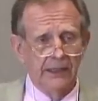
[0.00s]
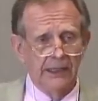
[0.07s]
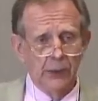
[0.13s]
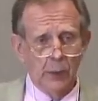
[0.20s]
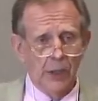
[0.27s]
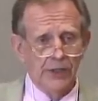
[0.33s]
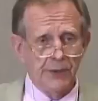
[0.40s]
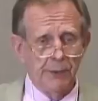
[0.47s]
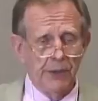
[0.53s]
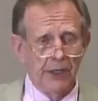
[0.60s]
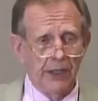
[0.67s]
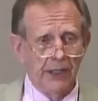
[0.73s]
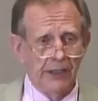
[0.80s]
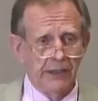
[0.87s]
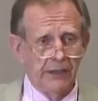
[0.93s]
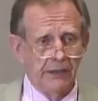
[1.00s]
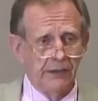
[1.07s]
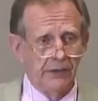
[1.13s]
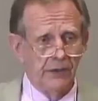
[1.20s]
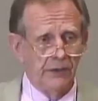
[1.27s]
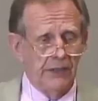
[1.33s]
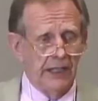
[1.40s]
He was married
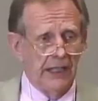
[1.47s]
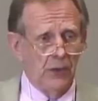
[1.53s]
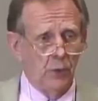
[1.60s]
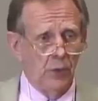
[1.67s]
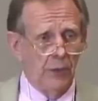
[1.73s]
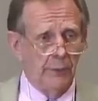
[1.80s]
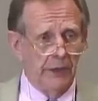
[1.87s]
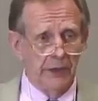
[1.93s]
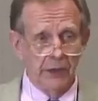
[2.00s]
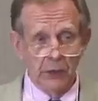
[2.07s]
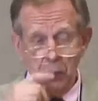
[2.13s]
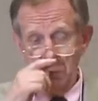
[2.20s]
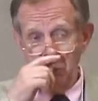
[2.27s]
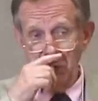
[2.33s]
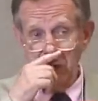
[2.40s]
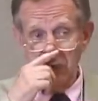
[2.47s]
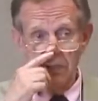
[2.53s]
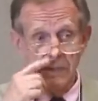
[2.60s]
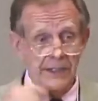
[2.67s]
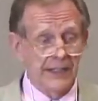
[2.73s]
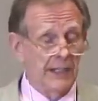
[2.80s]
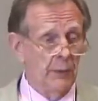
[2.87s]
to 10 women who were
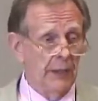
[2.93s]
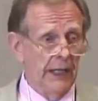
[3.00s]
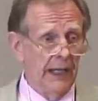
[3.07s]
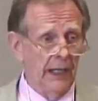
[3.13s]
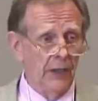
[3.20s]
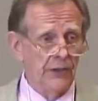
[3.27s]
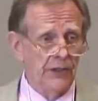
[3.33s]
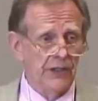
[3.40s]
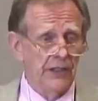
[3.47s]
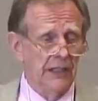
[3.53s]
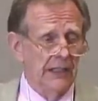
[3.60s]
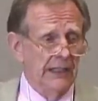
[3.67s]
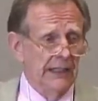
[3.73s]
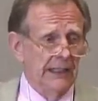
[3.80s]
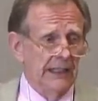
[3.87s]
married to someone else.